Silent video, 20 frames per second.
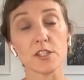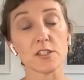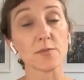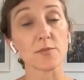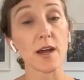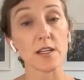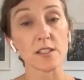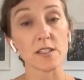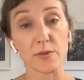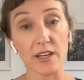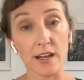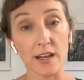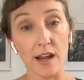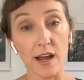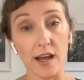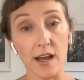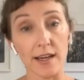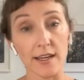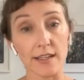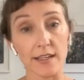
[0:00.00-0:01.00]
Just my husband and
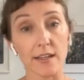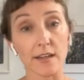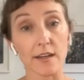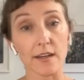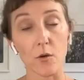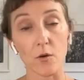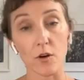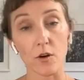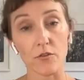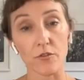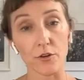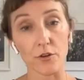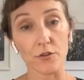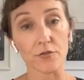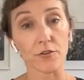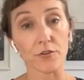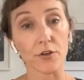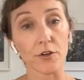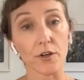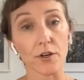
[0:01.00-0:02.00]
I go
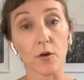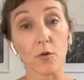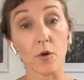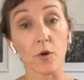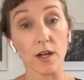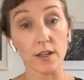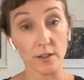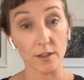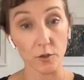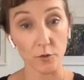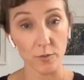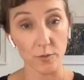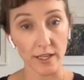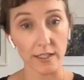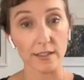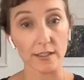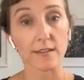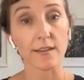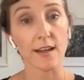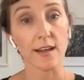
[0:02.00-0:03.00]
over for a little
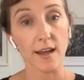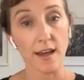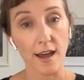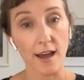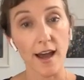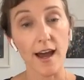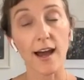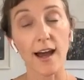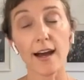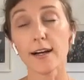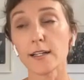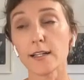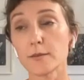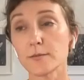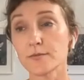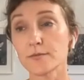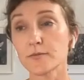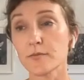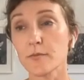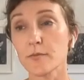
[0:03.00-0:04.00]
bit.
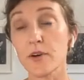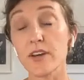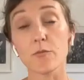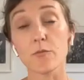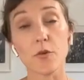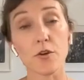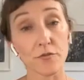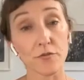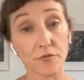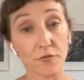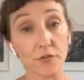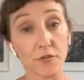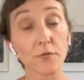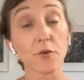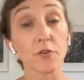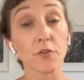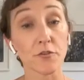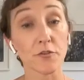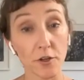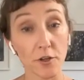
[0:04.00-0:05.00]
But
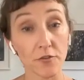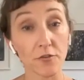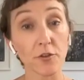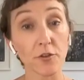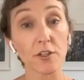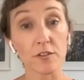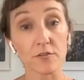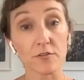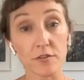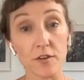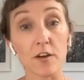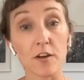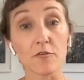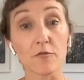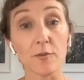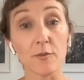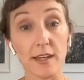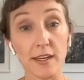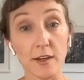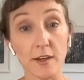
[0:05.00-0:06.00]
we're fearful of
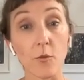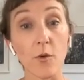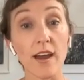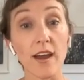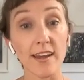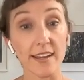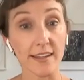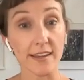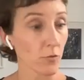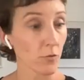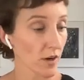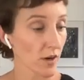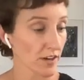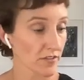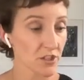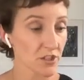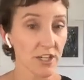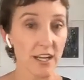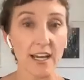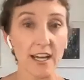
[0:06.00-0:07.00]
being away. And what
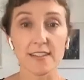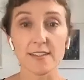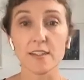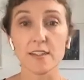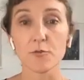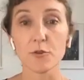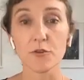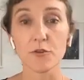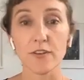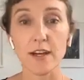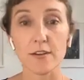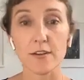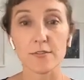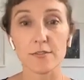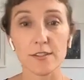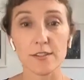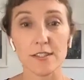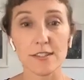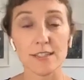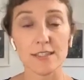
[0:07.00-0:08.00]
if she has a
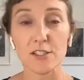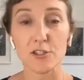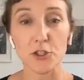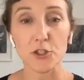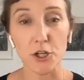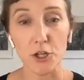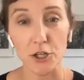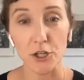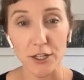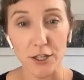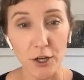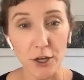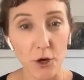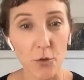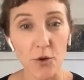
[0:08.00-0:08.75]
profound seizure?